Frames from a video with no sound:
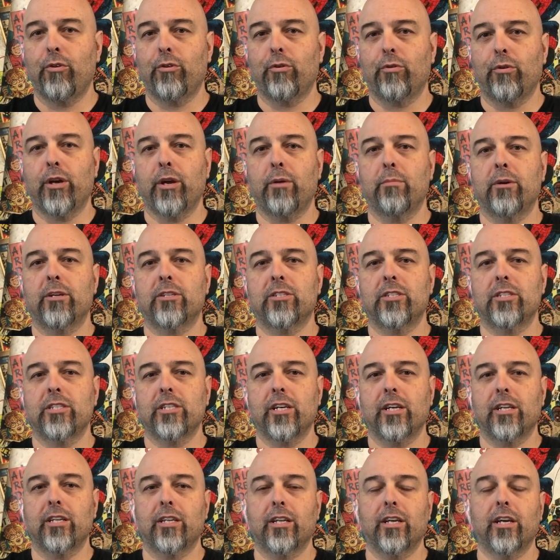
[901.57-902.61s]
or how much is
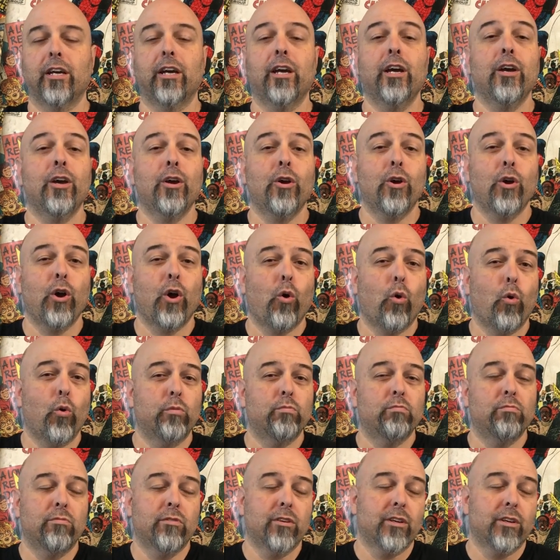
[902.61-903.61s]
out there. Or